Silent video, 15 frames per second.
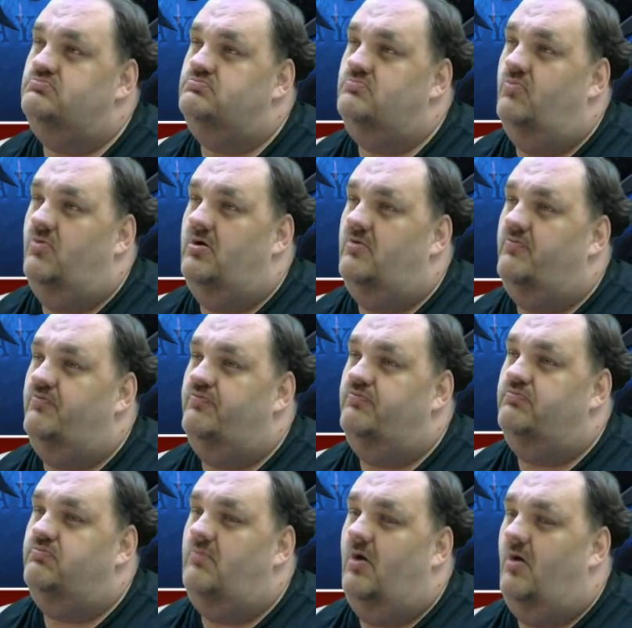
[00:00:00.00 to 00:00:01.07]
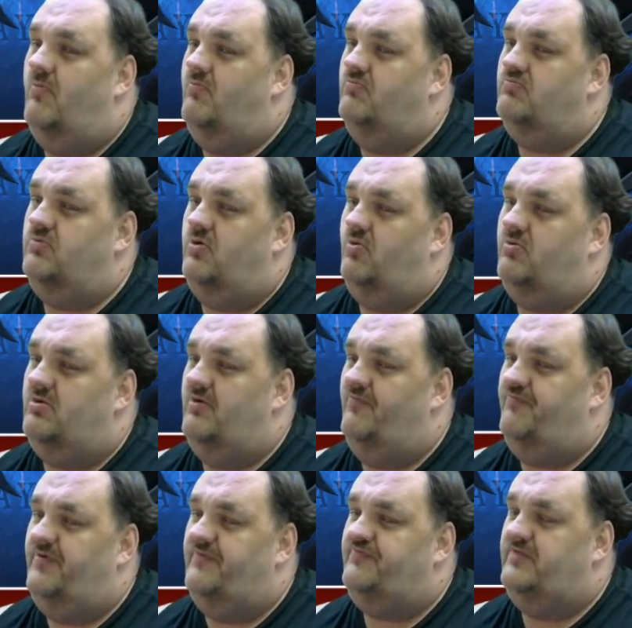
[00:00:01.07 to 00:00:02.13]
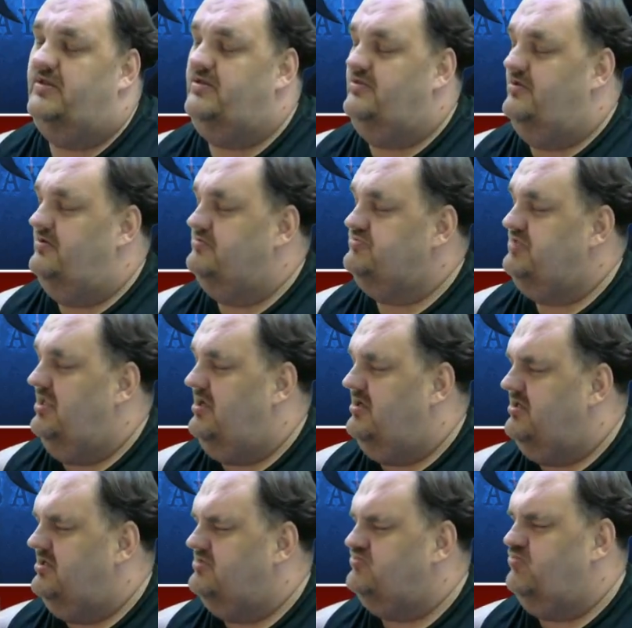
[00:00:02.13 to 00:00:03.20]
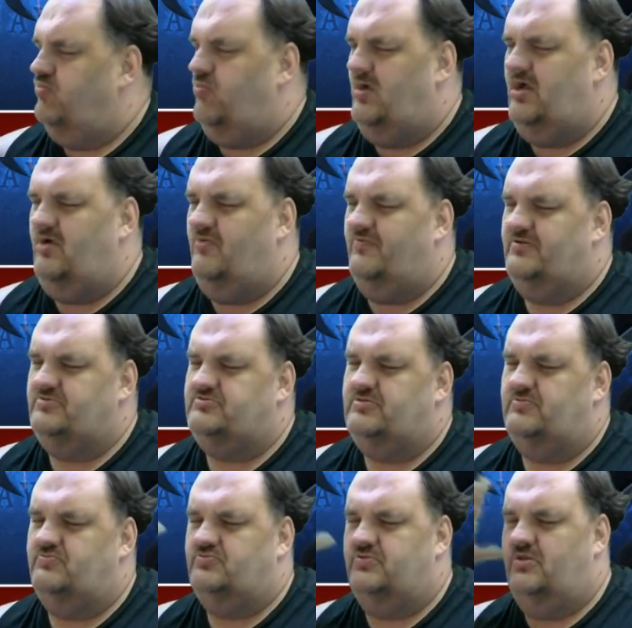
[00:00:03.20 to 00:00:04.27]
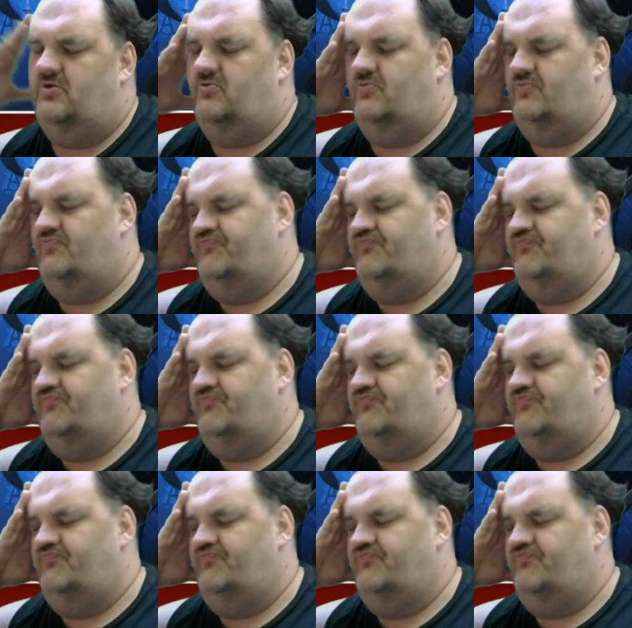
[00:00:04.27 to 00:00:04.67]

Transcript: well, going on 15 years now, I guess. Wow, that seems long.